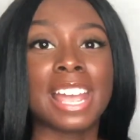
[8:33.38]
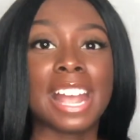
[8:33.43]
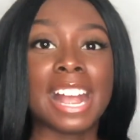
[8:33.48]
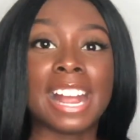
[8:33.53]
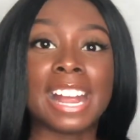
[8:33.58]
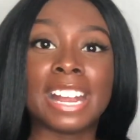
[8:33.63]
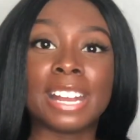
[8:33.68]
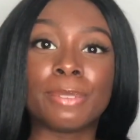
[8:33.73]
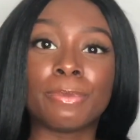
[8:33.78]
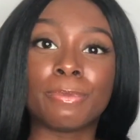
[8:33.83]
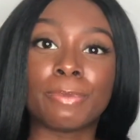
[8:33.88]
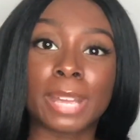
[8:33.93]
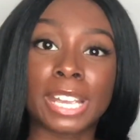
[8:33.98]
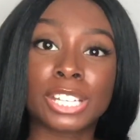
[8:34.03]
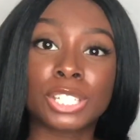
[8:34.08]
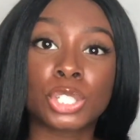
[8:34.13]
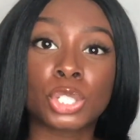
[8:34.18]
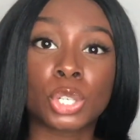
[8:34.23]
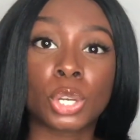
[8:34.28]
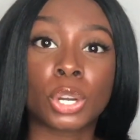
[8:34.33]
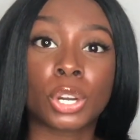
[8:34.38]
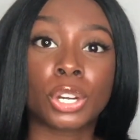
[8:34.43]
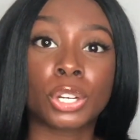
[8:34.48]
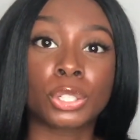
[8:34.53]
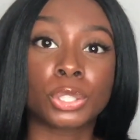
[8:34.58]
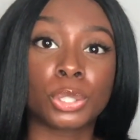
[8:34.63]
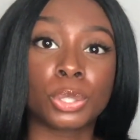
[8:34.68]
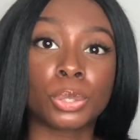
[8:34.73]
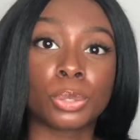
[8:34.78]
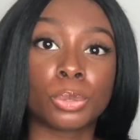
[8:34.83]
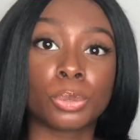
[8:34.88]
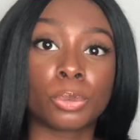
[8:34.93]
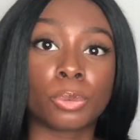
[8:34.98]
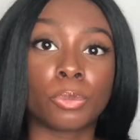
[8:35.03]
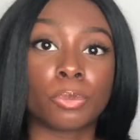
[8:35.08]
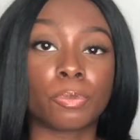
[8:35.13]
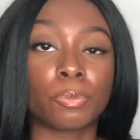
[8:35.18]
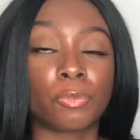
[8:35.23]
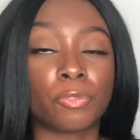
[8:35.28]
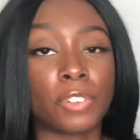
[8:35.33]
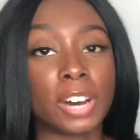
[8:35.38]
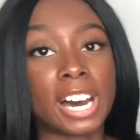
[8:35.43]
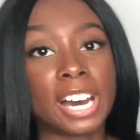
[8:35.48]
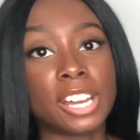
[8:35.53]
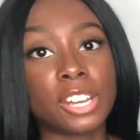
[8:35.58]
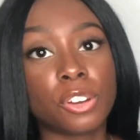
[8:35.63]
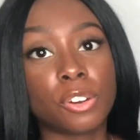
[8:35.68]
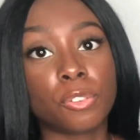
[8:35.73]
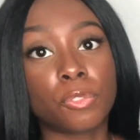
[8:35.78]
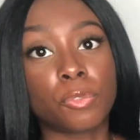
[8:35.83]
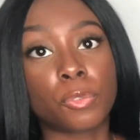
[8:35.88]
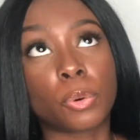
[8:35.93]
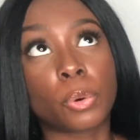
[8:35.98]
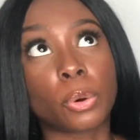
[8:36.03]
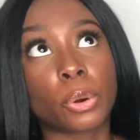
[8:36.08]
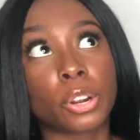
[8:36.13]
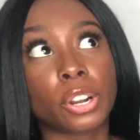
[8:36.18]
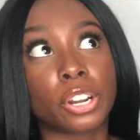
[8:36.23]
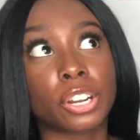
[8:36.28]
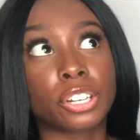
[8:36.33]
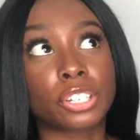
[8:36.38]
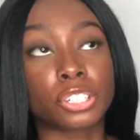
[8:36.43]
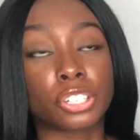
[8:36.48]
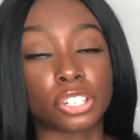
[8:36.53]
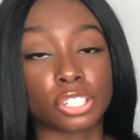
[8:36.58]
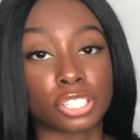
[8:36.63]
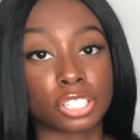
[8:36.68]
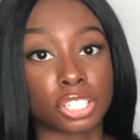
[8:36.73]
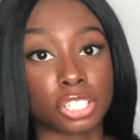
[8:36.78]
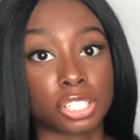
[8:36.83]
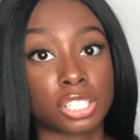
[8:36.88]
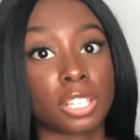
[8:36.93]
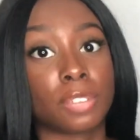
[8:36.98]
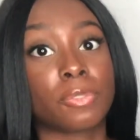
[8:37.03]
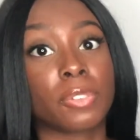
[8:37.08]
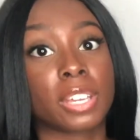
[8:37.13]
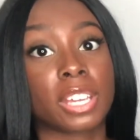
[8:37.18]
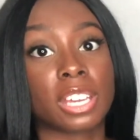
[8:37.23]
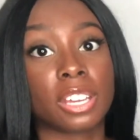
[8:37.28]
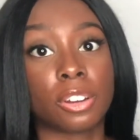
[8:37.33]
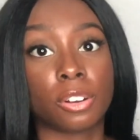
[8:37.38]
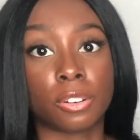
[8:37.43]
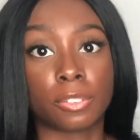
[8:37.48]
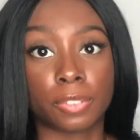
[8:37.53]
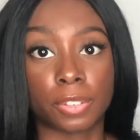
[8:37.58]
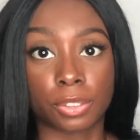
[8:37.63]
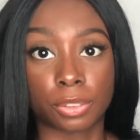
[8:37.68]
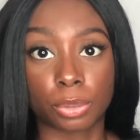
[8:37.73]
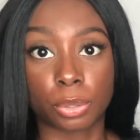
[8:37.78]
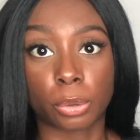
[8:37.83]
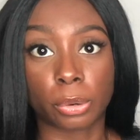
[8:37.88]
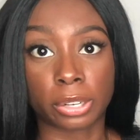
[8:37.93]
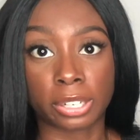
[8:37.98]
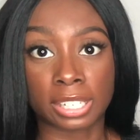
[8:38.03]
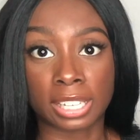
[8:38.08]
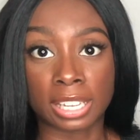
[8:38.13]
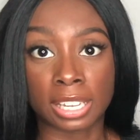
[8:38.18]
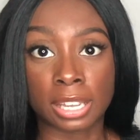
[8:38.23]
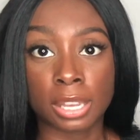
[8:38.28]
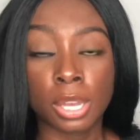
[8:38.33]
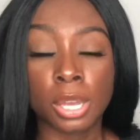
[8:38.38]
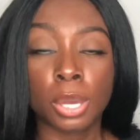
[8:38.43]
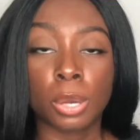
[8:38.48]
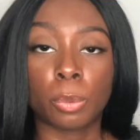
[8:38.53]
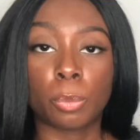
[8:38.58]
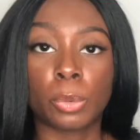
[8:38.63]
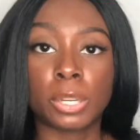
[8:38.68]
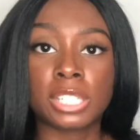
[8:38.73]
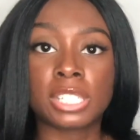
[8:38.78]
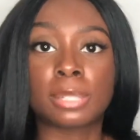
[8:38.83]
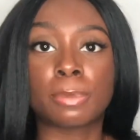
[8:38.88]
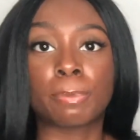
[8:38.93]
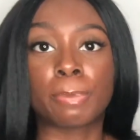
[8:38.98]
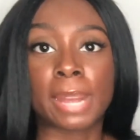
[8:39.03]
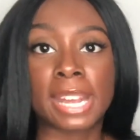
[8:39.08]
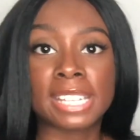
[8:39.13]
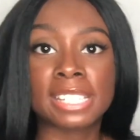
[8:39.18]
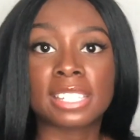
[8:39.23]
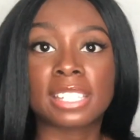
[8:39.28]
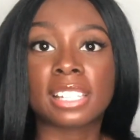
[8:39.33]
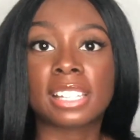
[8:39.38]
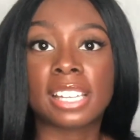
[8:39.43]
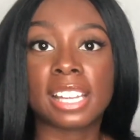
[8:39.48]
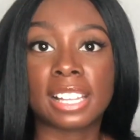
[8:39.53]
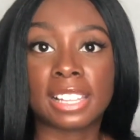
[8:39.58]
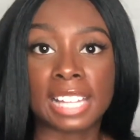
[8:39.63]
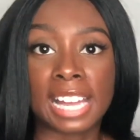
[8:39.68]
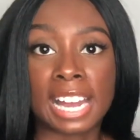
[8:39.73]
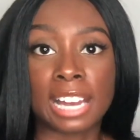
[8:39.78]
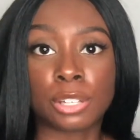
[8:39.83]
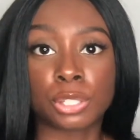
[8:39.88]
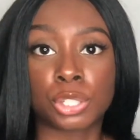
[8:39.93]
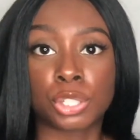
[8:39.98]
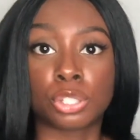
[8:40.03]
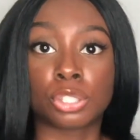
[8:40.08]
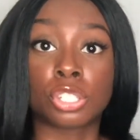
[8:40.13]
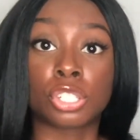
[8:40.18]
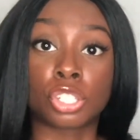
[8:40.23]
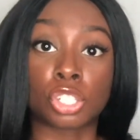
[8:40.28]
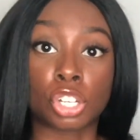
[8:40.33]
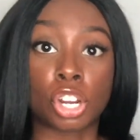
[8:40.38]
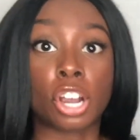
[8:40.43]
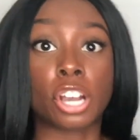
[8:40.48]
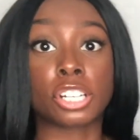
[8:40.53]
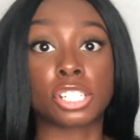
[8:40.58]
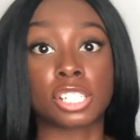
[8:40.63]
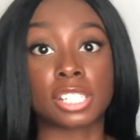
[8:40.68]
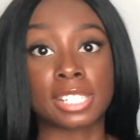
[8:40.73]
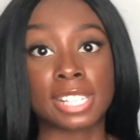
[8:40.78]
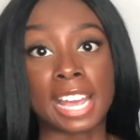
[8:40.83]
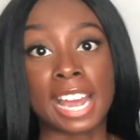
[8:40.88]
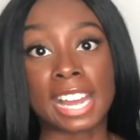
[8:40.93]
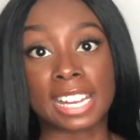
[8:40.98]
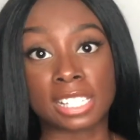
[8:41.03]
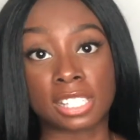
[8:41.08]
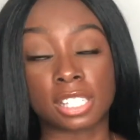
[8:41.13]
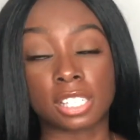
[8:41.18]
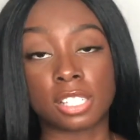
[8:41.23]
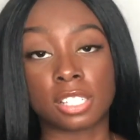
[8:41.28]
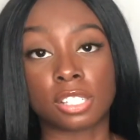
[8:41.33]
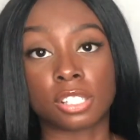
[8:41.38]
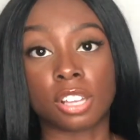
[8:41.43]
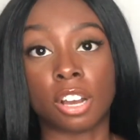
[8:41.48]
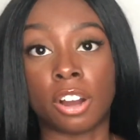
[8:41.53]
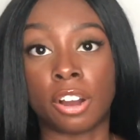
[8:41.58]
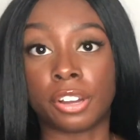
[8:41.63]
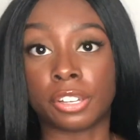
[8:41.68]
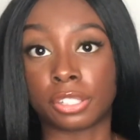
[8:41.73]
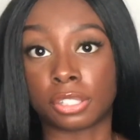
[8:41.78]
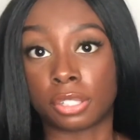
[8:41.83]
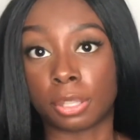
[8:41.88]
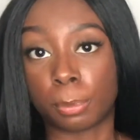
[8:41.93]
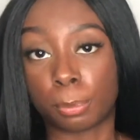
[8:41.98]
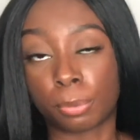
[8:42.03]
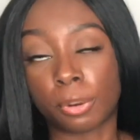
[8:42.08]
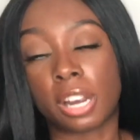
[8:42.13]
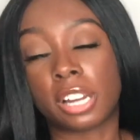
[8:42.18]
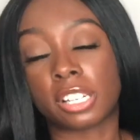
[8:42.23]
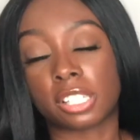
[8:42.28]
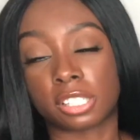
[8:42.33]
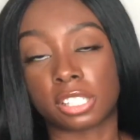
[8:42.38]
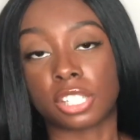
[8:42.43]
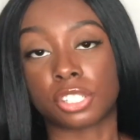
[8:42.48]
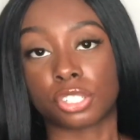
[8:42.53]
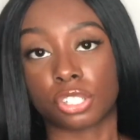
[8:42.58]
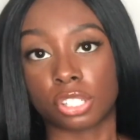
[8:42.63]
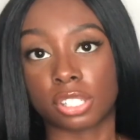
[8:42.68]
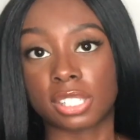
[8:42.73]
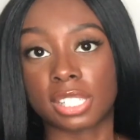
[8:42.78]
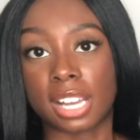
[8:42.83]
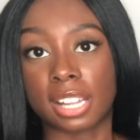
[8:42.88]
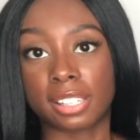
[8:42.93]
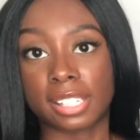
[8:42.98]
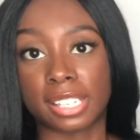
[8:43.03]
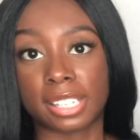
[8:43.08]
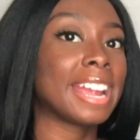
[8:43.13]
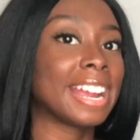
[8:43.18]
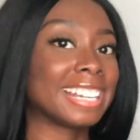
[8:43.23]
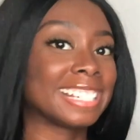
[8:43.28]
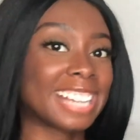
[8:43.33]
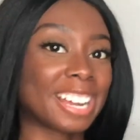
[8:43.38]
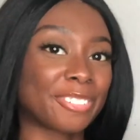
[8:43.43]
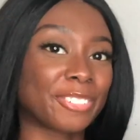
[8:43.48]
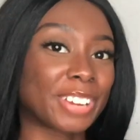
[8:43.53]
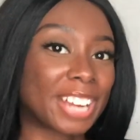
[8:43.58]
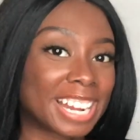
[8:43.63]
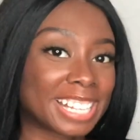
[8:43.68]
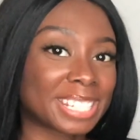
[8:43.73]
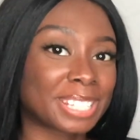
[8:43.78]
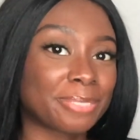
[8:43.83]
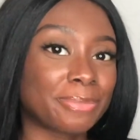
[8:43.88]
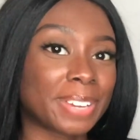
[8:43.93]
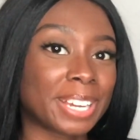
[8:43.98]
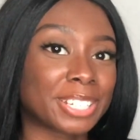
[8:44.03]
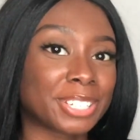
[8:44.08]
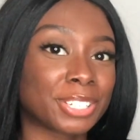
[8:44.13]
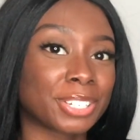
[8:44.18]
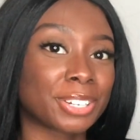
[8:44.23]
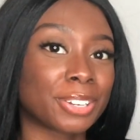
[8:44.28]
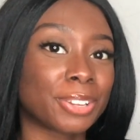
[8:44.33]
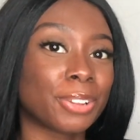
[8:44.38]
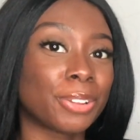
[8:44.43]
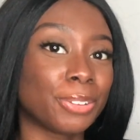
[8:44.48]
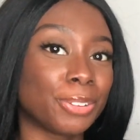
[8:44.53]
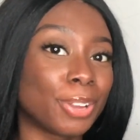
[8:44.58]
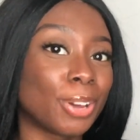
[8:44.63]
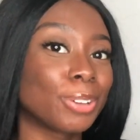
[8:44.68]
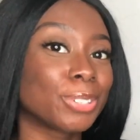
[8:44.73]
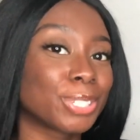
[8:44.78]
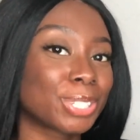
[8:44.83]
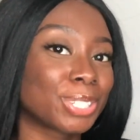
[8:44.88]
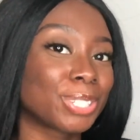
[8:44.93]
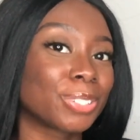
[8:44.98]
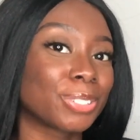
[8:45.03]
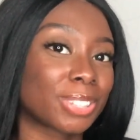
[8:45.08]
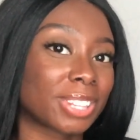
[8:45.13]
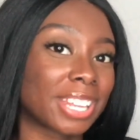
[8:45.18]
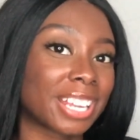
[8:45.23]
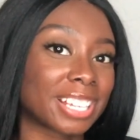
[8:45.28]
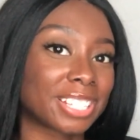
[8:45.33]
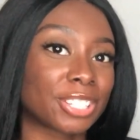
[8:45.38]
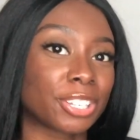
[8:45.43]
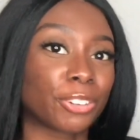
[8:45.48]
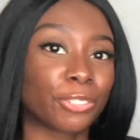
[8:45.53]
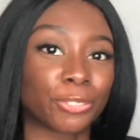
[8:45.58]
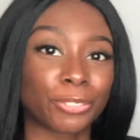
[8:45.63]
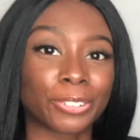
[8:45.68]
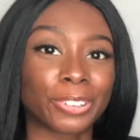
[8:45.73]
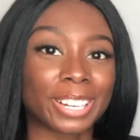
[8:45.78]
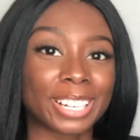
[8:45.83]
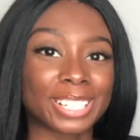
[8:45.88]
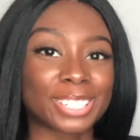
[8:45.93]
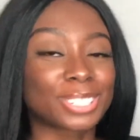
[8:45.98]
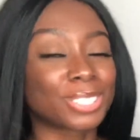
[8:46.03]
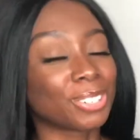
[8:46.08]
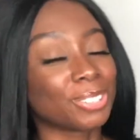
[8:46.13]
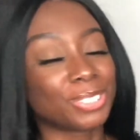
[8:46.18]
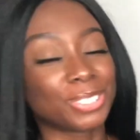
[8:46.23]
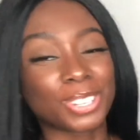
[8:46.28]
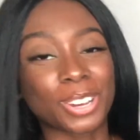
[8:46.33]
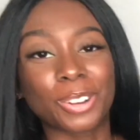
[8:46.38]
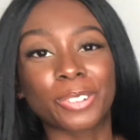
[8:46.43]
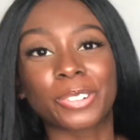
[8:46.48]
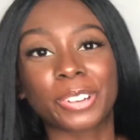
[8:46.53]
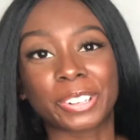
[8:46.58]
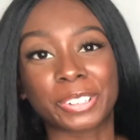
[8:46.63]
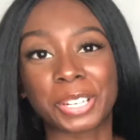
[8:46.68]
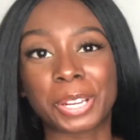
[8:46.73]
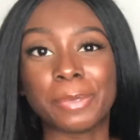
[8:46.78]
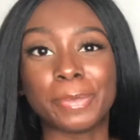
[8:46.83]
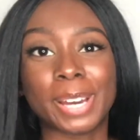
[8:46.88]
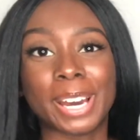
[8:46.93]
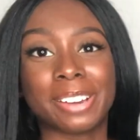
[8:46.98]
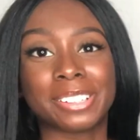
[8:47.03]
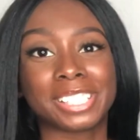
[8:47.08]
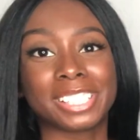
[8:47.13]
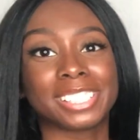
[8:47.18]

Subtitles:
And make sure you file for your certificate of authority, which basically allows you to charge taxes on the products that you're selling. And I forgot to mention, those 2 things are free, so don't worry about